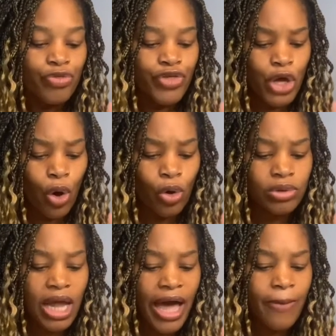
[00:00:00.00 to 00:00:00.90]
The
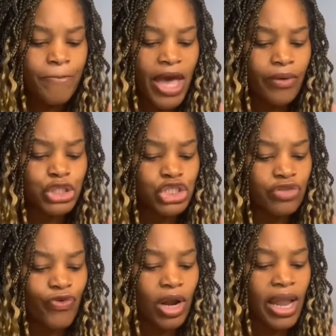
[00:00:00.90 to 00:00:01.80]
old lion
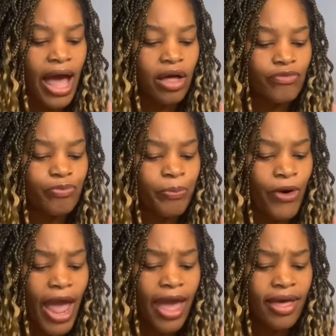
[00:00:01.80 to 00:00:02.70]
perisheth for lack of
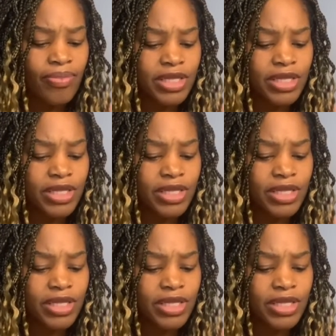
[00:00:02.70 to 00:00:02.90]
prey,